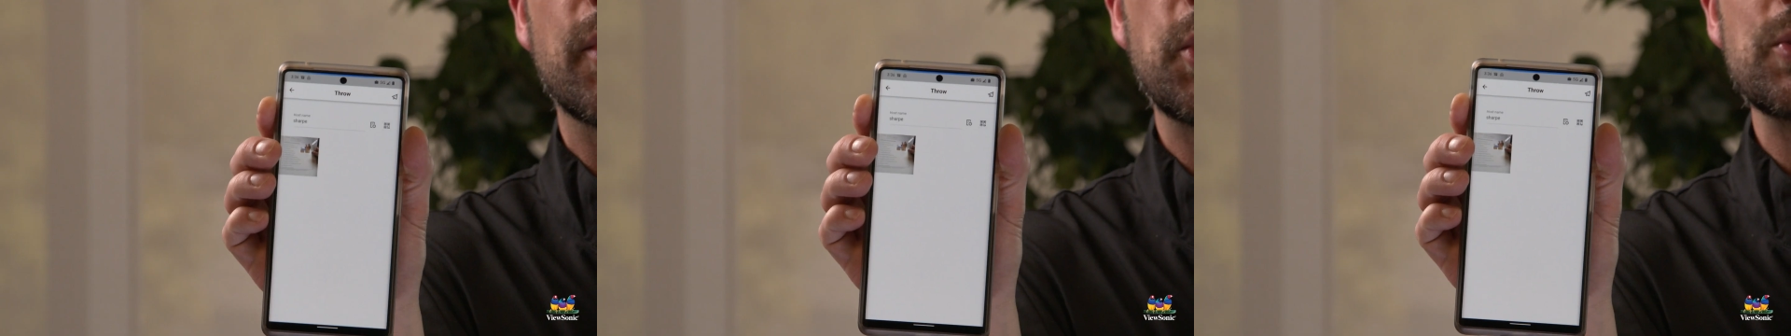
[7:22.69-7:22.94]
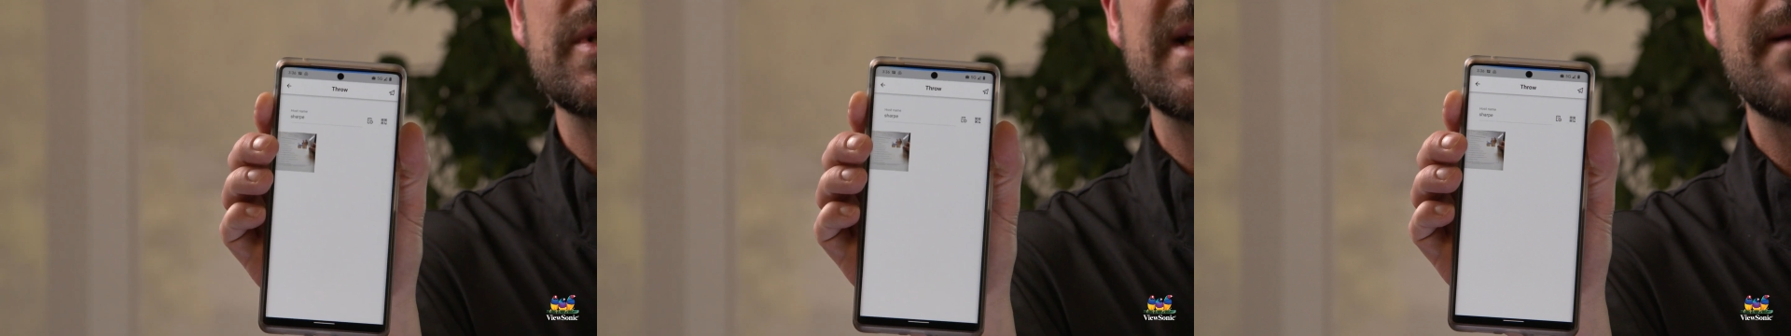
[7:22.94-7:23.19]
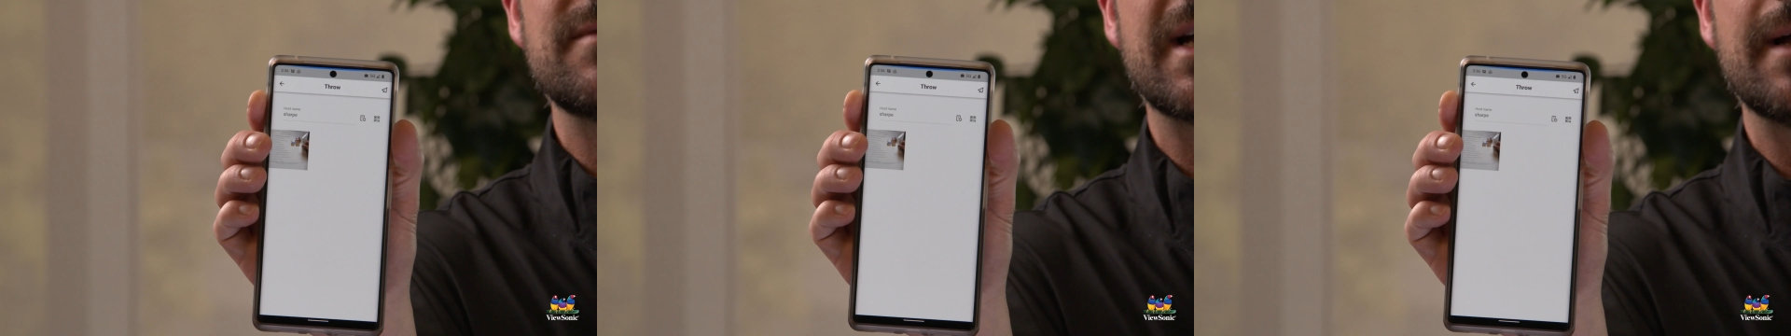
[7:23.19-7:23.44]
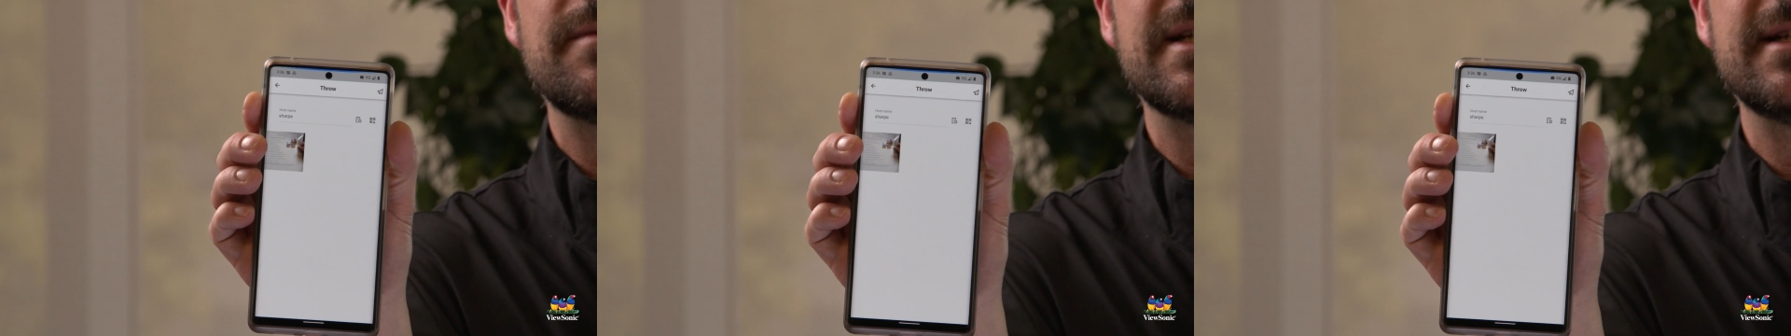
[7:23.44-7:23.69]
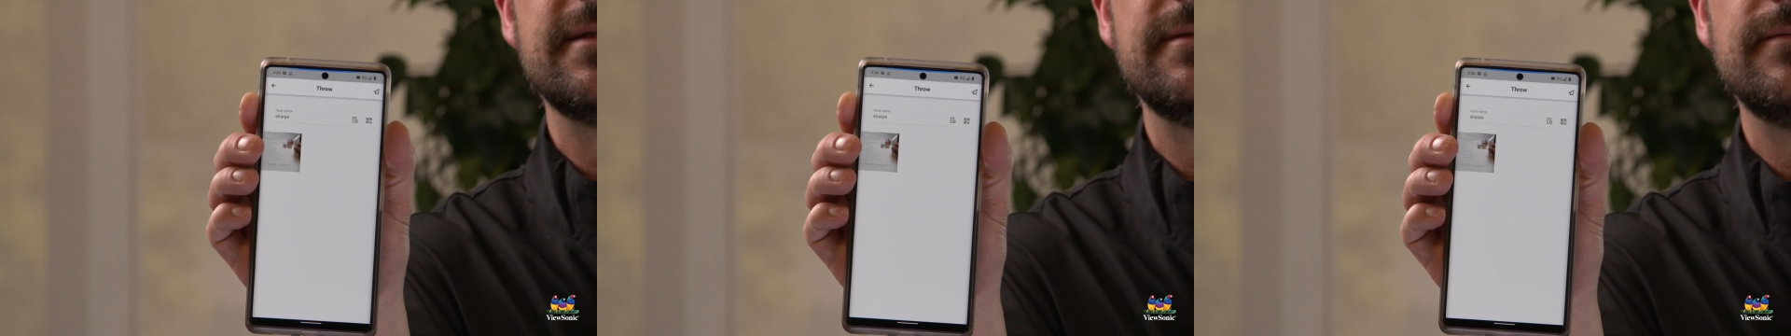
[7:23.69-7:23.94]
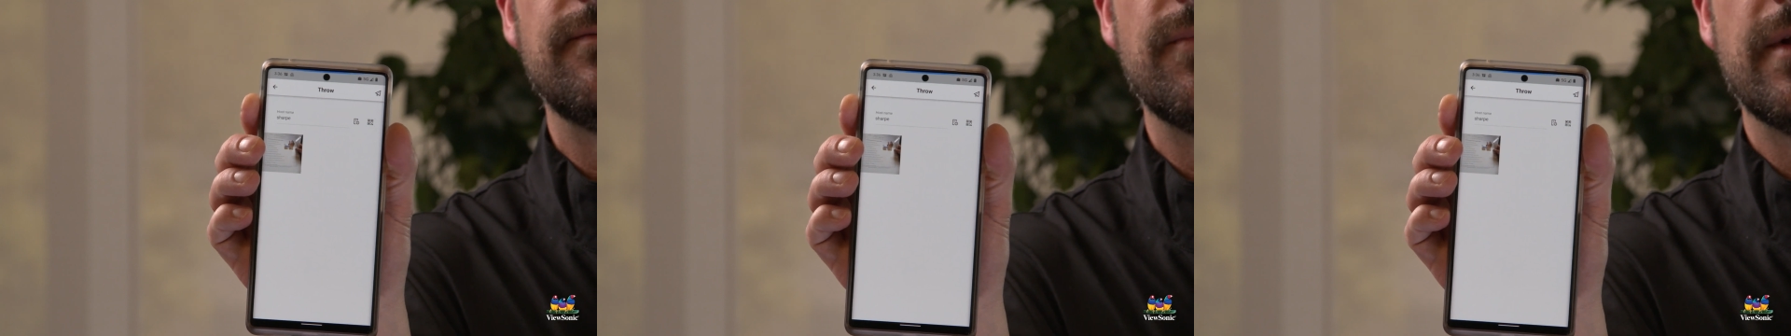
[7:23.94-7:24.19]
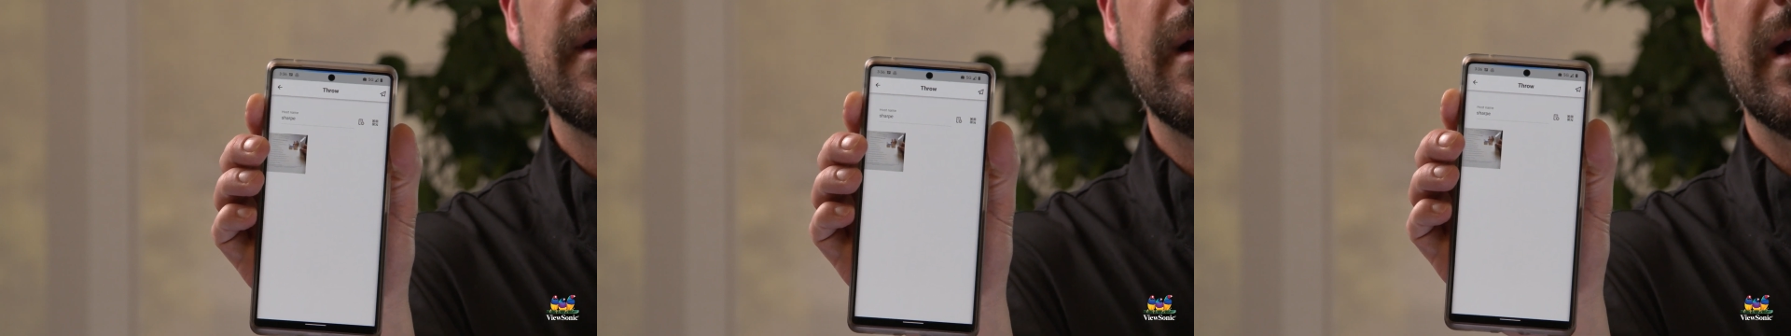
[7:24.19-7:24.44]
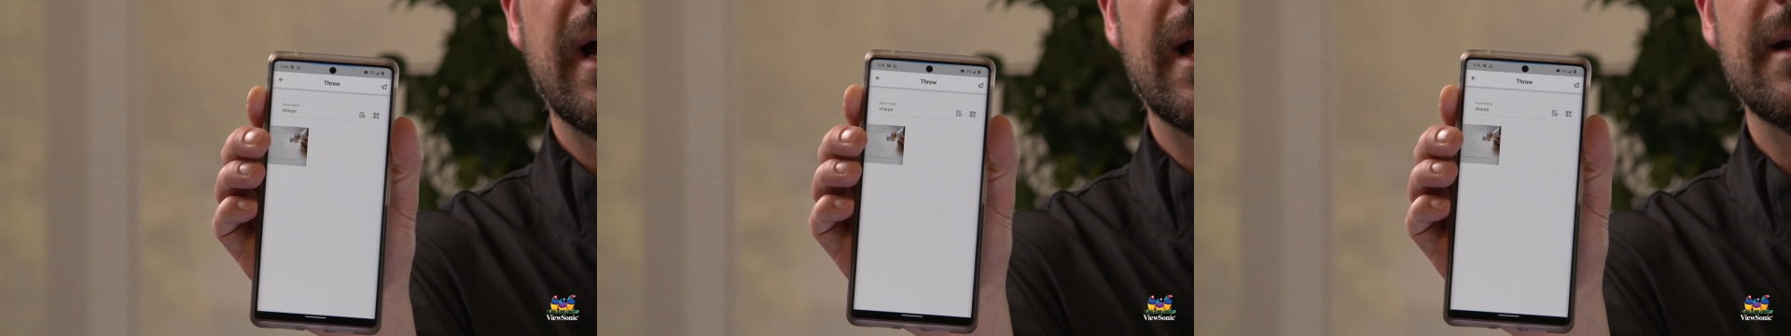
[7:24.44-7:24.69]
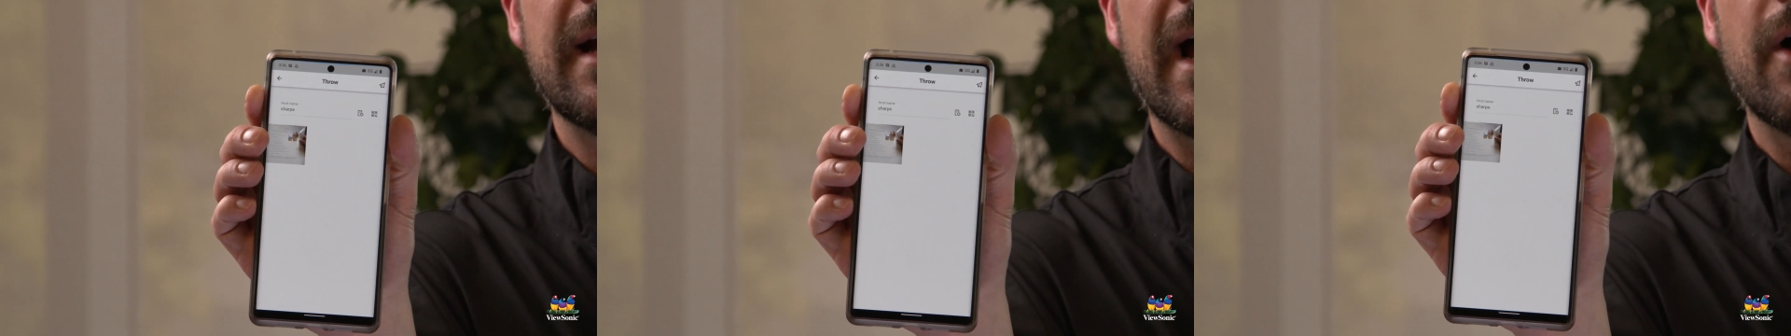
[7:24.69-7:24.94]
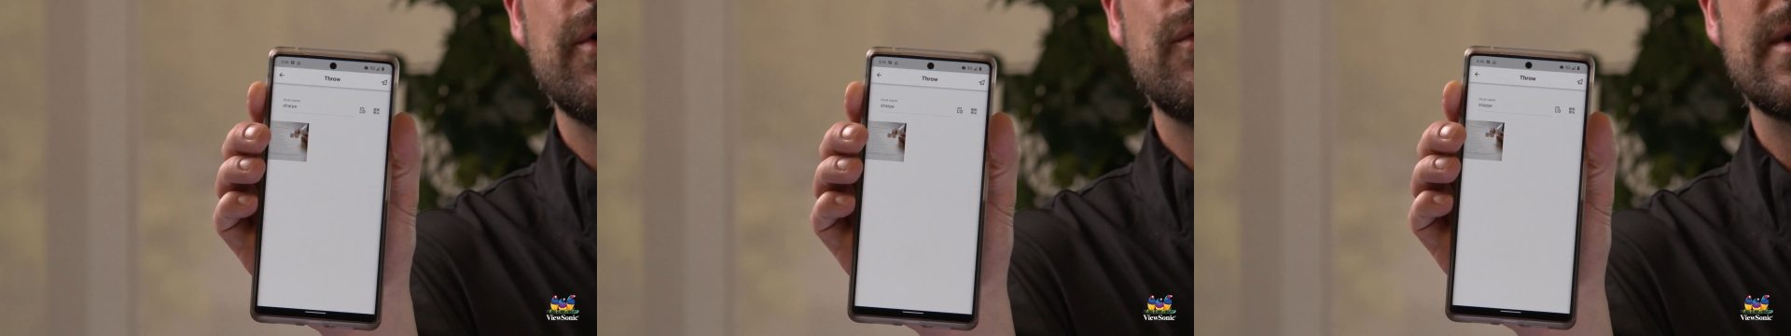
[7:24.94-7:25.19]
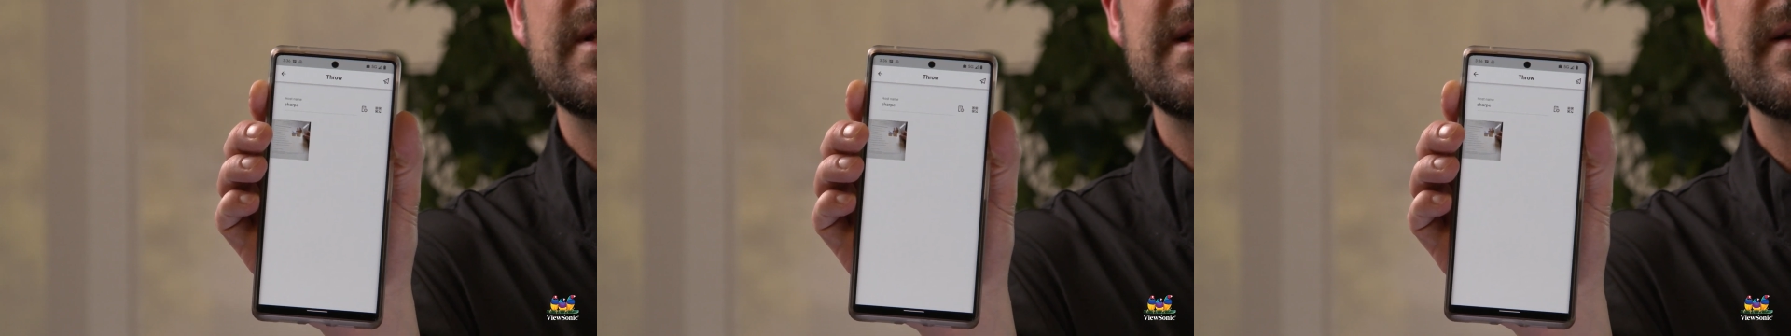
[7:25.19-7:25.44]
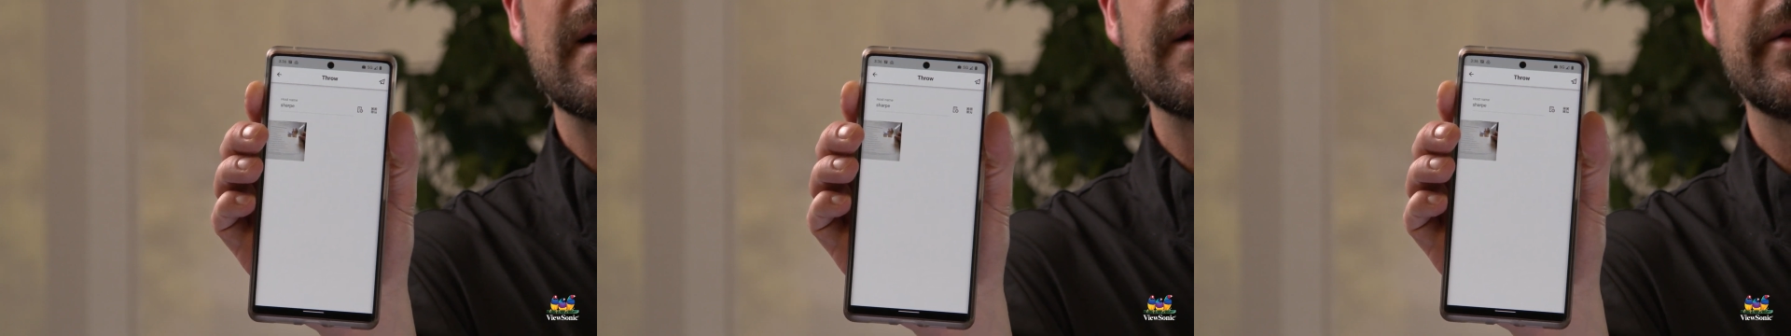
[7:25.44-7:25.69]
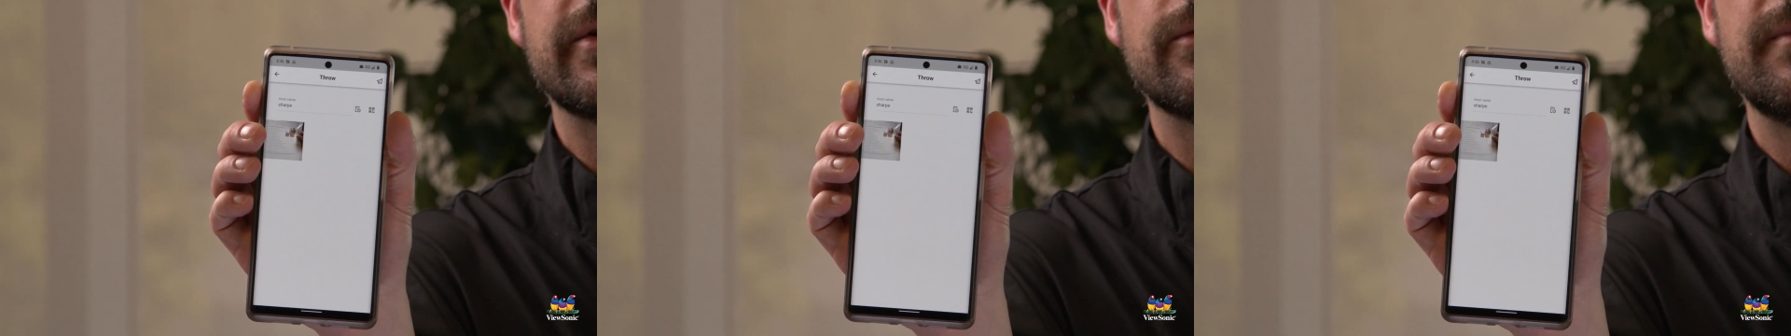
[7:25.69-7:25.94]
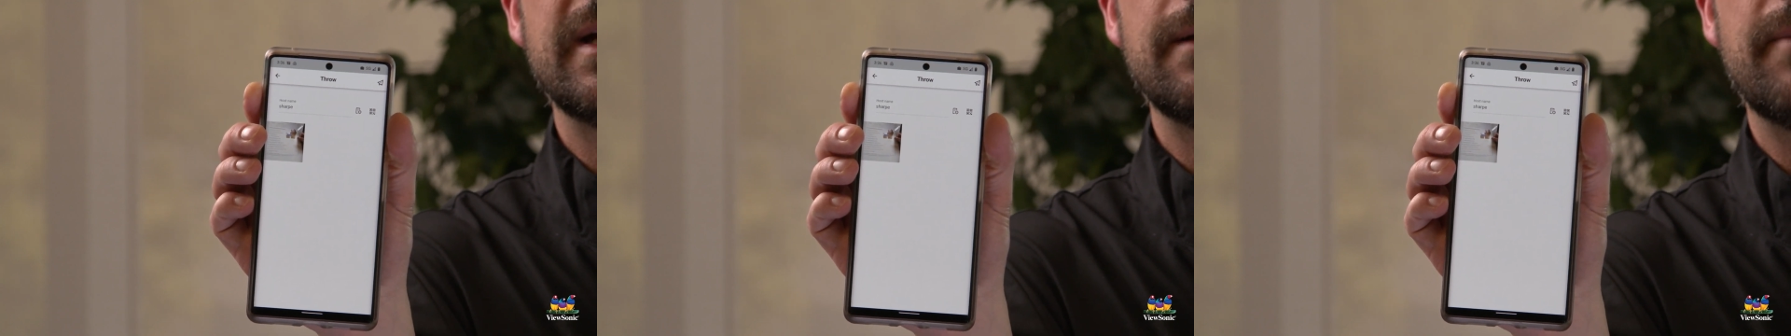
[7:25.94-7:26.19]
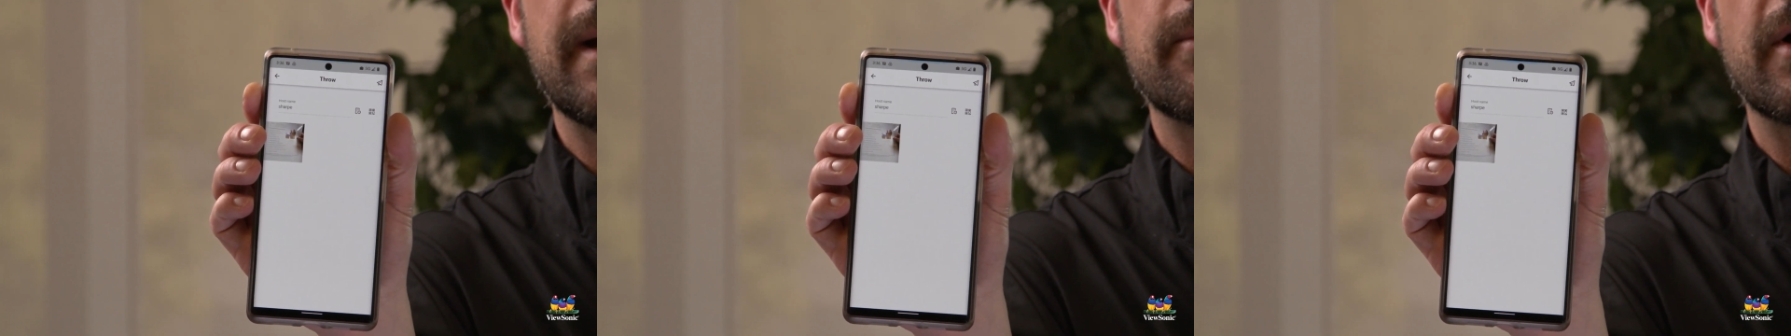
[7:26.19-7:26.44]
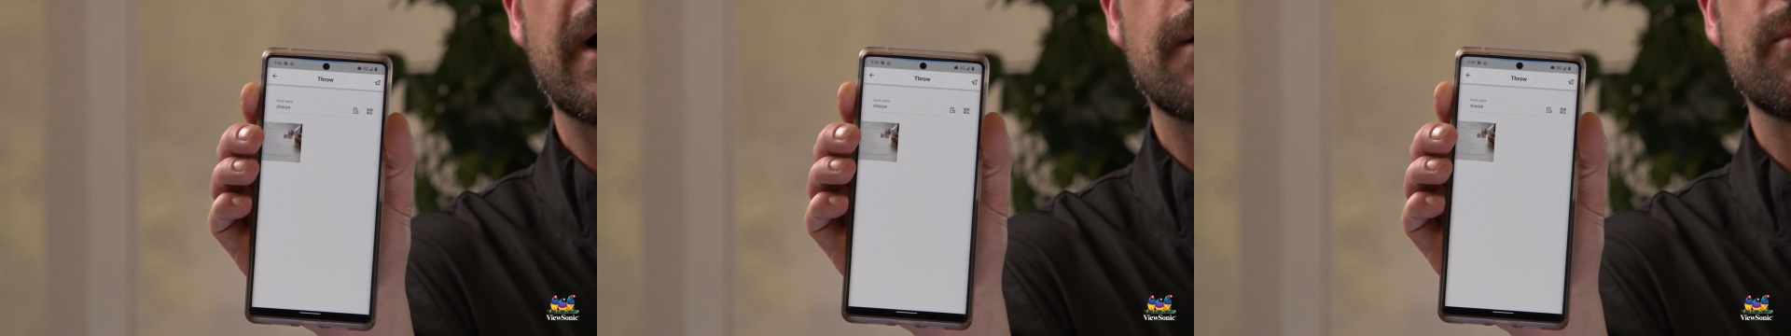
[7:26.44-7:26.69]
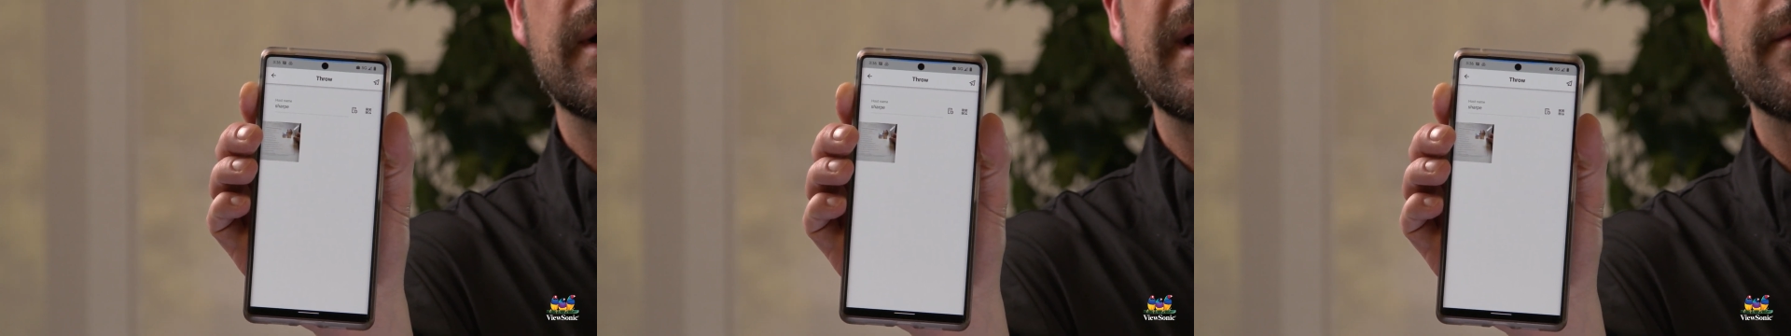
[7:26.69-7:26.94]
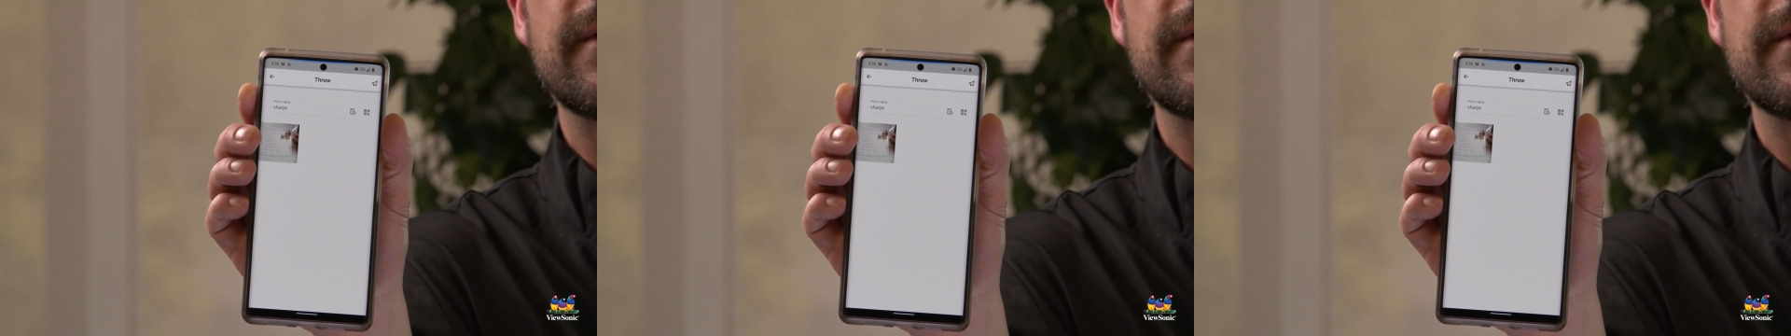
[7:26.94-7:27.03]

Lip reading: [unreadable: no face in view]